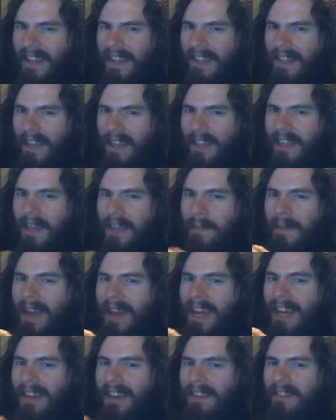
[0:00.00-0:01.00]
they they
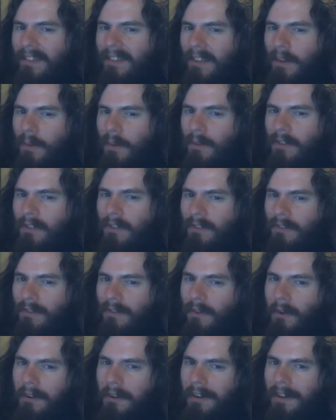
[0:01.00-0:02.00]
make excuses
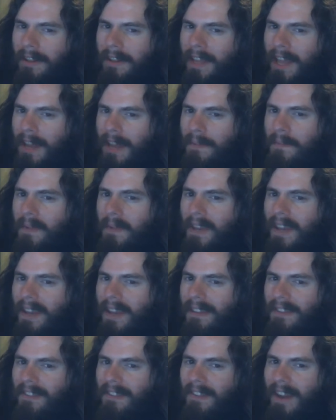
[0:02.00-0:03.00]
for it on the
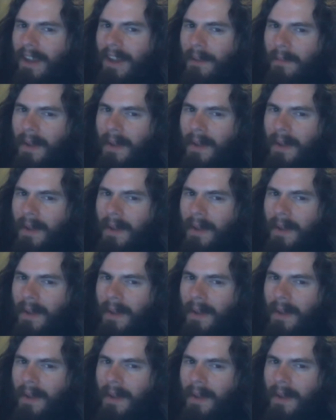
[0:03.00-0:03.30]
NPS site.